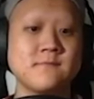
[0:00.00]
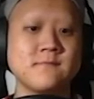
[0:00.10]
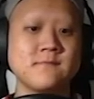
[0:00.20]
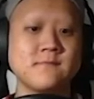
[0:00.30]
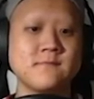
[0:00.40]

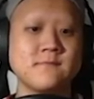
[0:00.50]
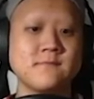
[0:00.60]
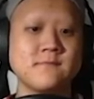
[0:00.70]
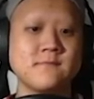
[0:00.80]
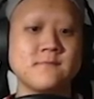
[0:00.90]

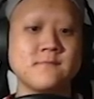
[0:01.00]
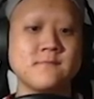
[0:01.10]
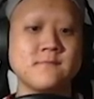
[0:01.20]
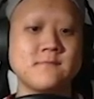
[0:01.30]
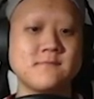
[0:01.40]

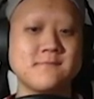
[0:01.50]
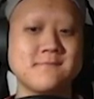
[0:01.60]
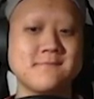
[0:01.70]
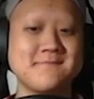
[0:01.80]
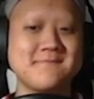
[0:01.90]

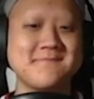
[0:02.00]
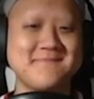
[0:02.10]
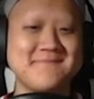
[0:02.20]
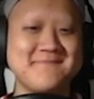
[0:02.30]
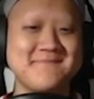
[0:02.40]

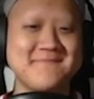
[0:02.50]
(not speaking)